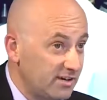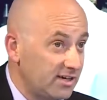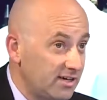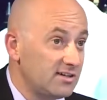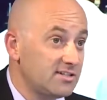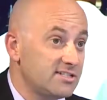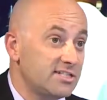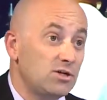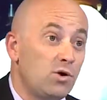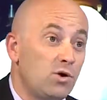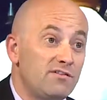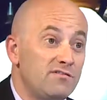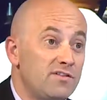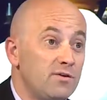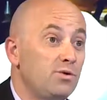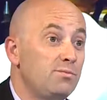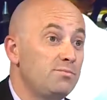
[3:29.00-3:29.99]
vehicles, and all
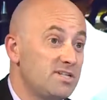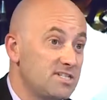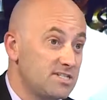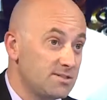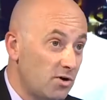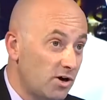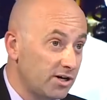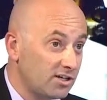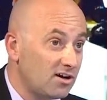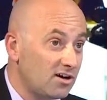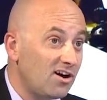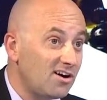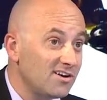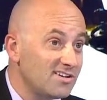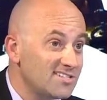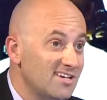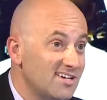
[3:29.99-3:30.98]
of them will be smart
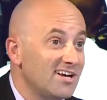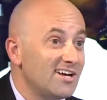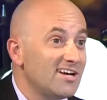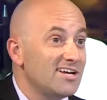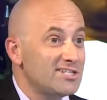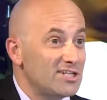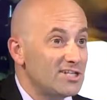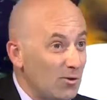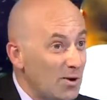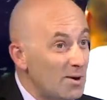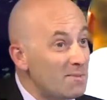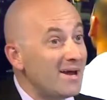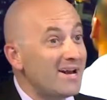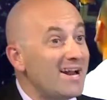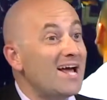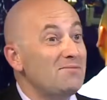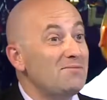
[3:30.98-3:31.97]
cars. So we
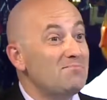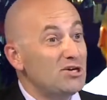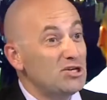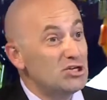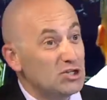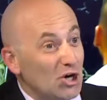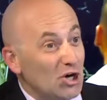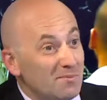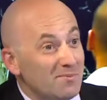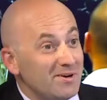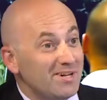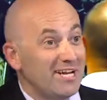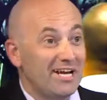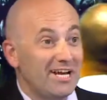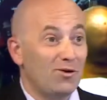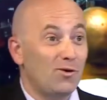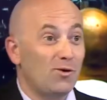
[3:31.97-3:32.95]
may not be
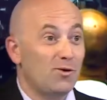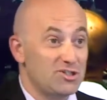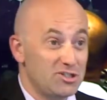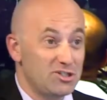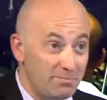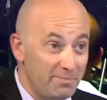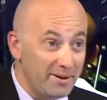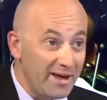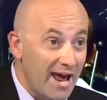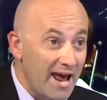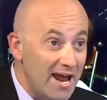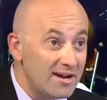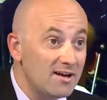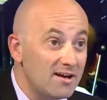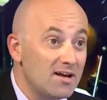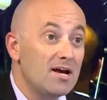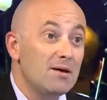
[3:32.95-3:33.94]
Germany or
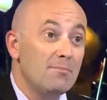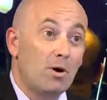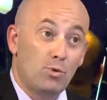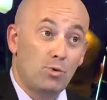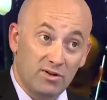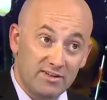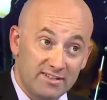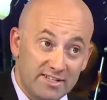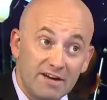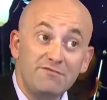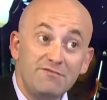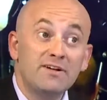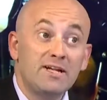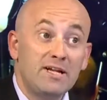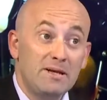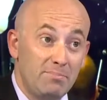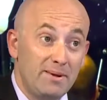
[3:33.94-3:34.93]
Japan, but we'll
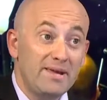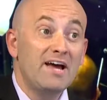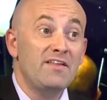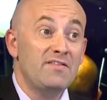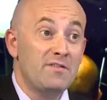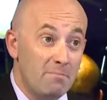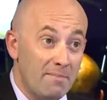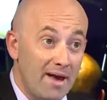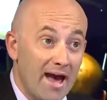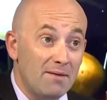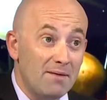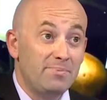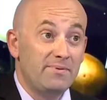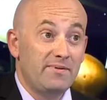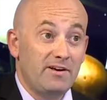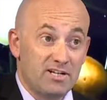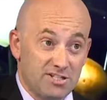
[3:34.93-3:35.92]
definitely be on the
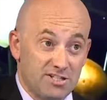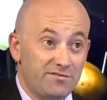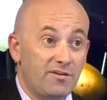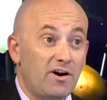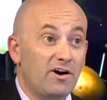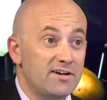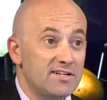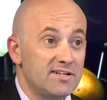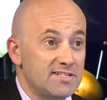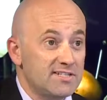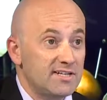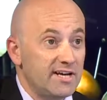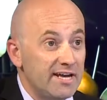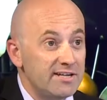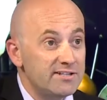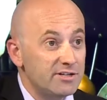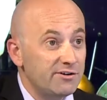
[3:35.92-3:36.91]
map as far as
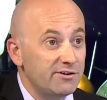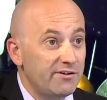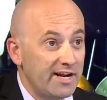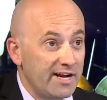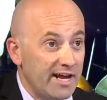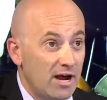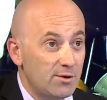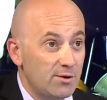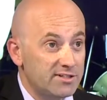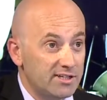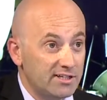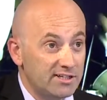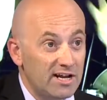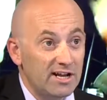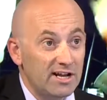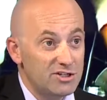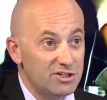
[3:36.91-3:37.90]
integrating our
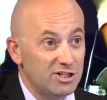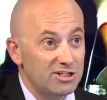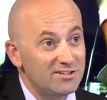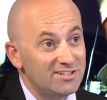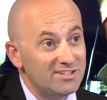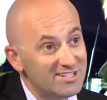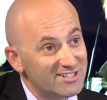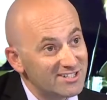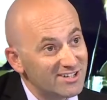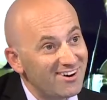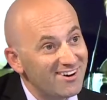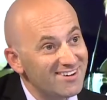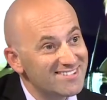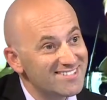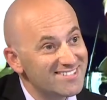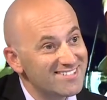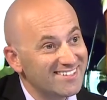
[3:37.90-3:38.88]
technology into these
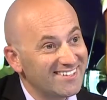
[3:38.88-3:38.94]
cars.